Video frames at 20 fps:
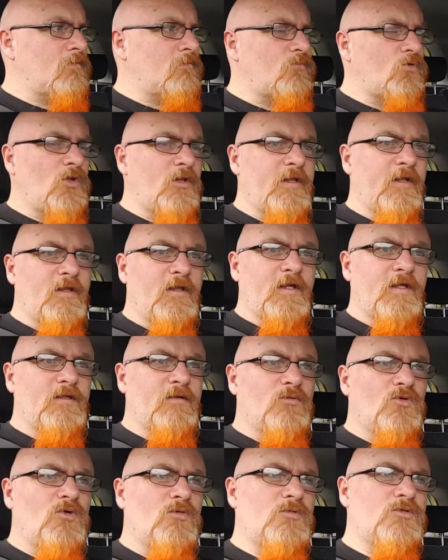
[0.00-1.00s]
brilliantly at
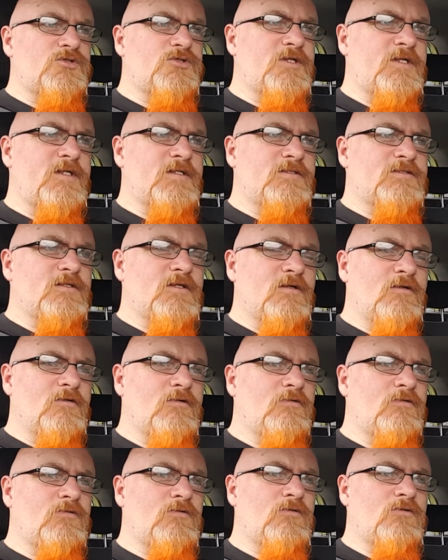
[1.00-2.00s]
the moment. She's
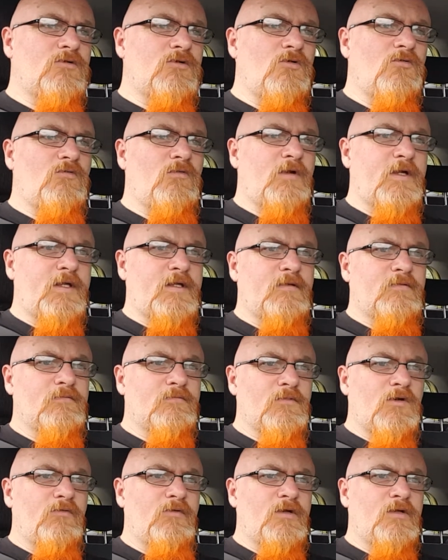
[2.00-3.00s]
currently,
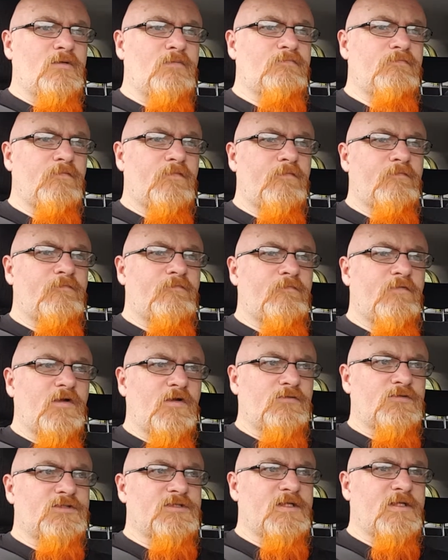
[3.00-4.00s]
her and her
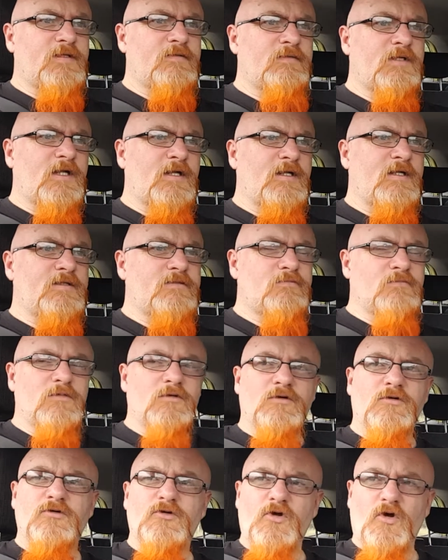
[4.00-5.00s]
fiance Danny,
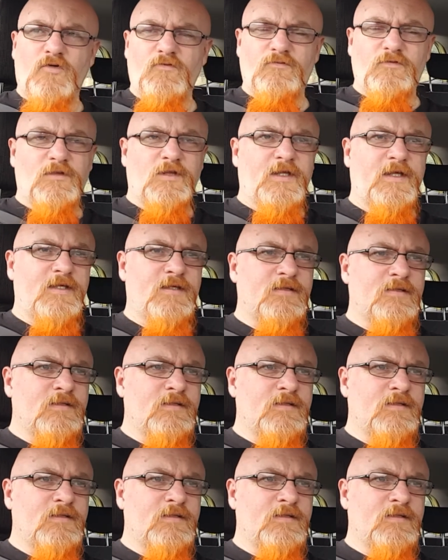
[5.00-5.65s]
currently